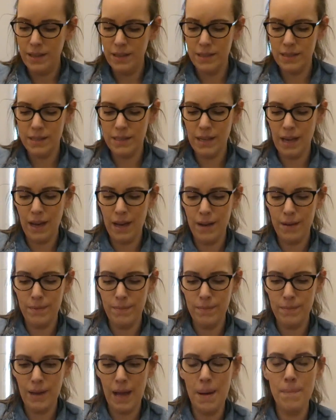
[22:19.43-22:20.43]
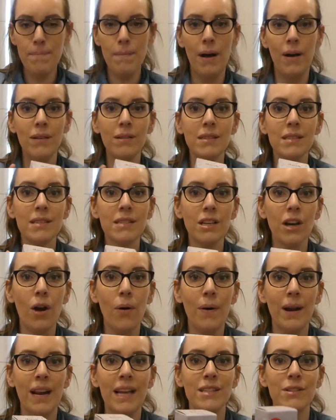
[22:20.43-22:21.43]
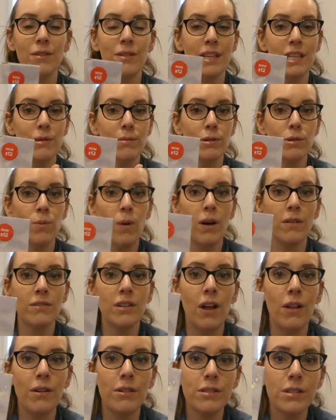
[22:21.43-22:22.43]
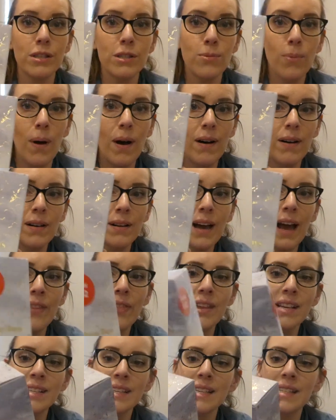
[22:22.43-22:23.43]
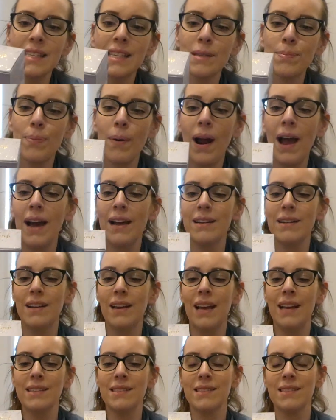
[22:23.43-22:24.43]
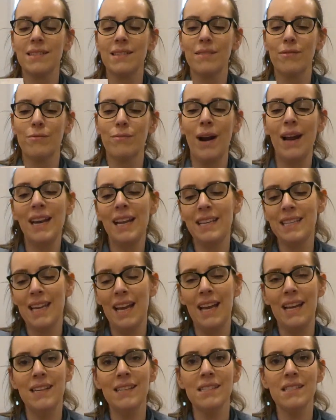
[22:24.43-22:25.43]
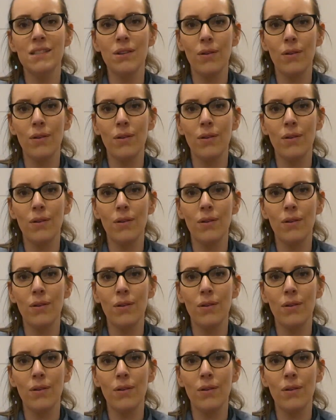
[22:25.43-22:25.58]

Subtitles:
some melts to go in it. So these were $12 as well. And this is this brand, it's Rainy Days.